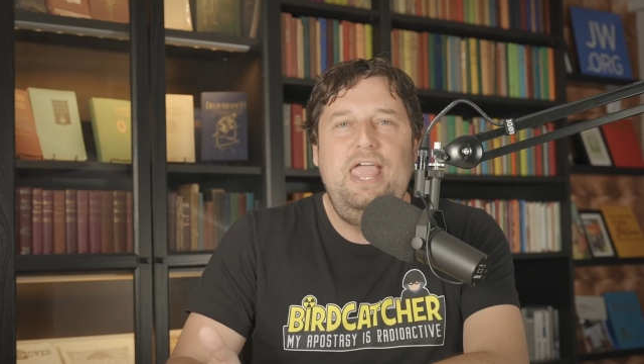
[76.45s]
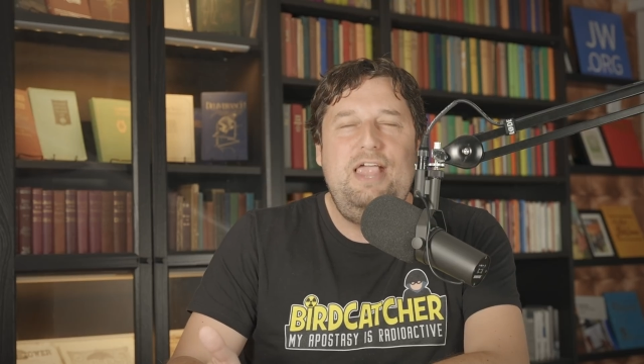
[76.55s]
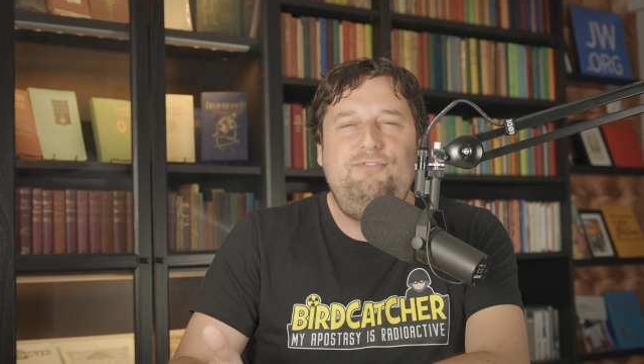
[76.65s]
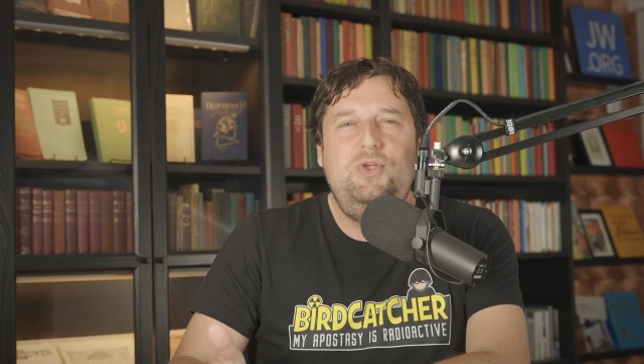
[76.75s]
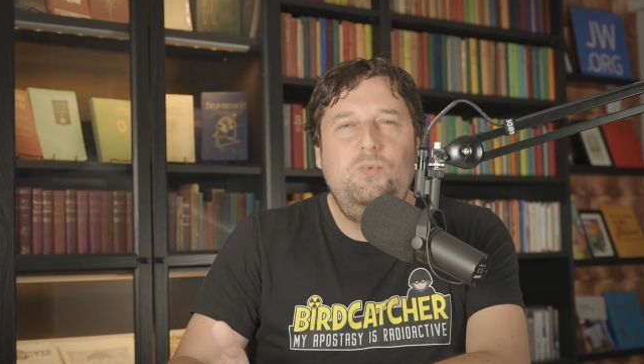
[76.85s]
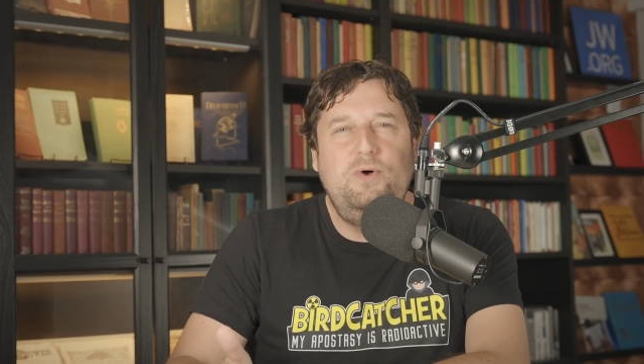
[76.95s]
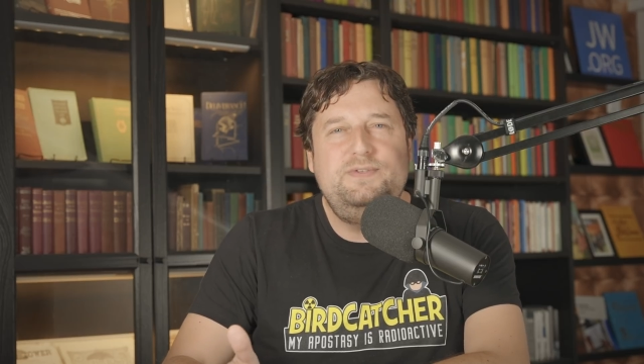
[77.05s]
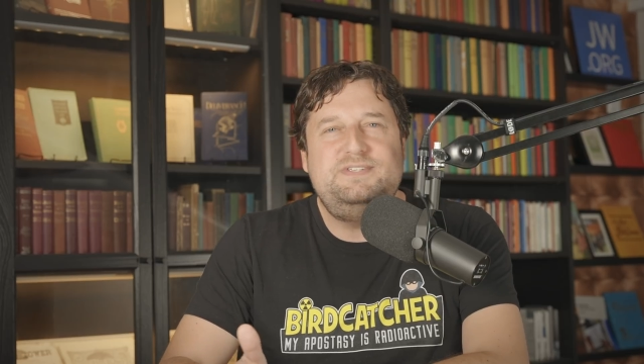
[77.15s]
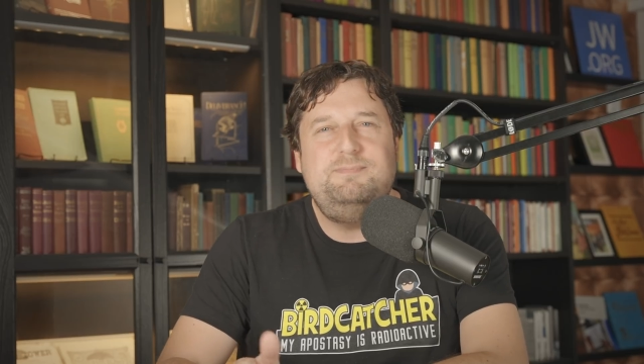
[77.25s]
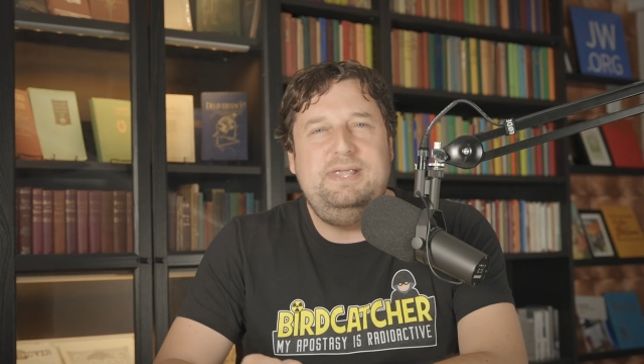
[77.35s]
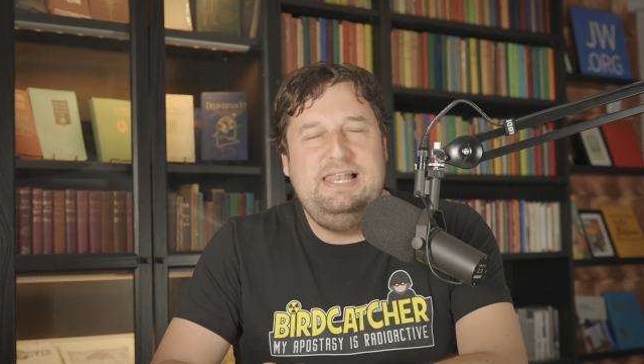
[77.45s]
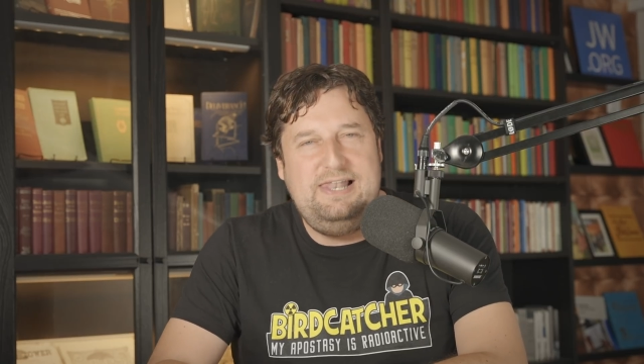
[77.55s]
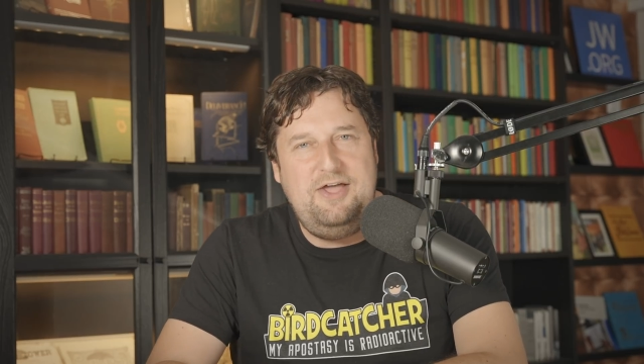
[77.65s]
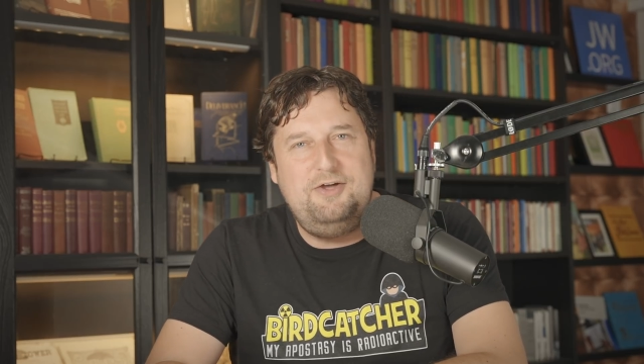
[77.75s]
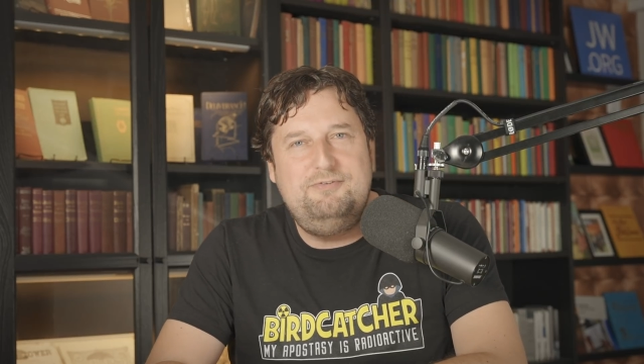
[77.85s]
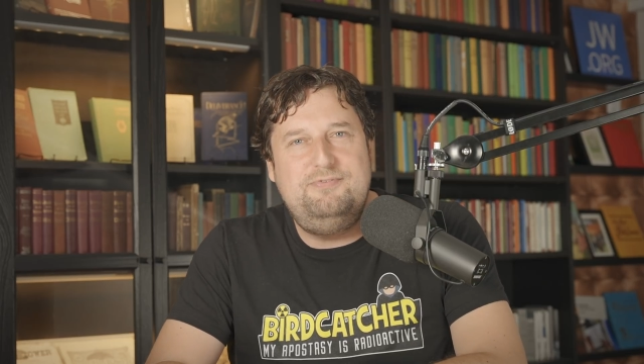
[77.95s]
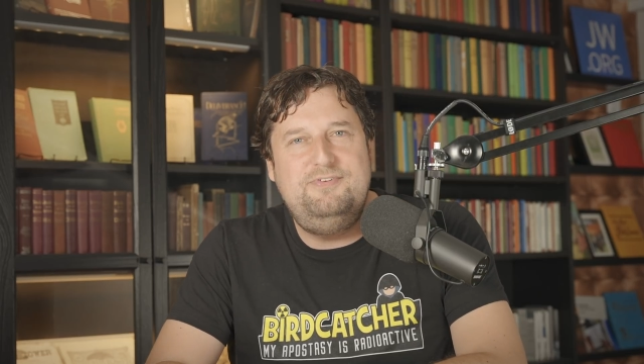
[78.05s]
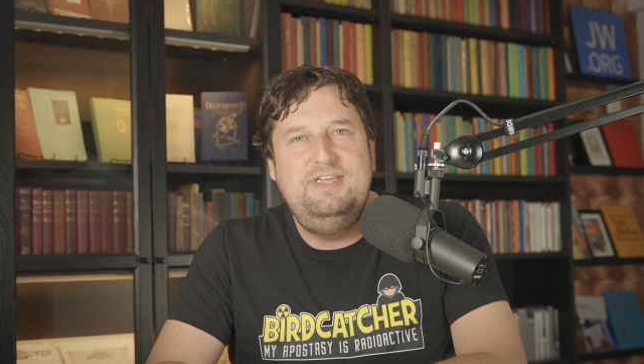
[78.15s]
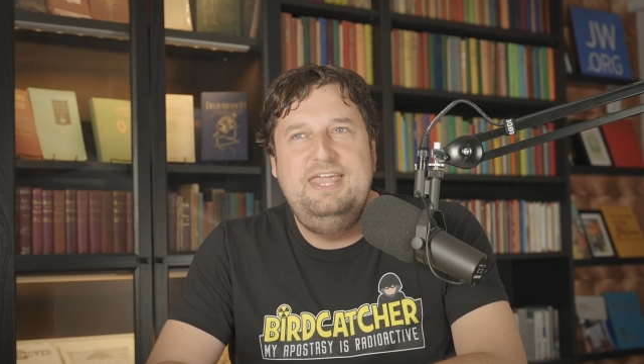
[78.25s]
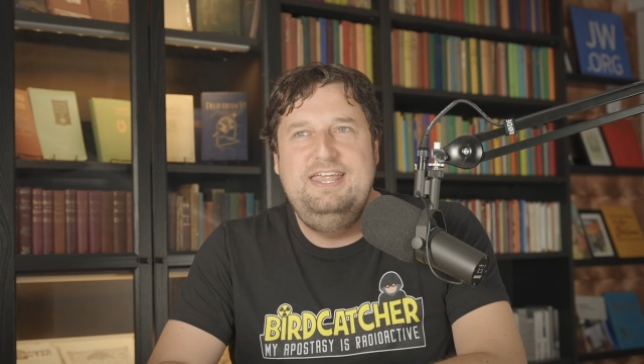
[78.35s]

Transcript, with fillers: If you want to be loved,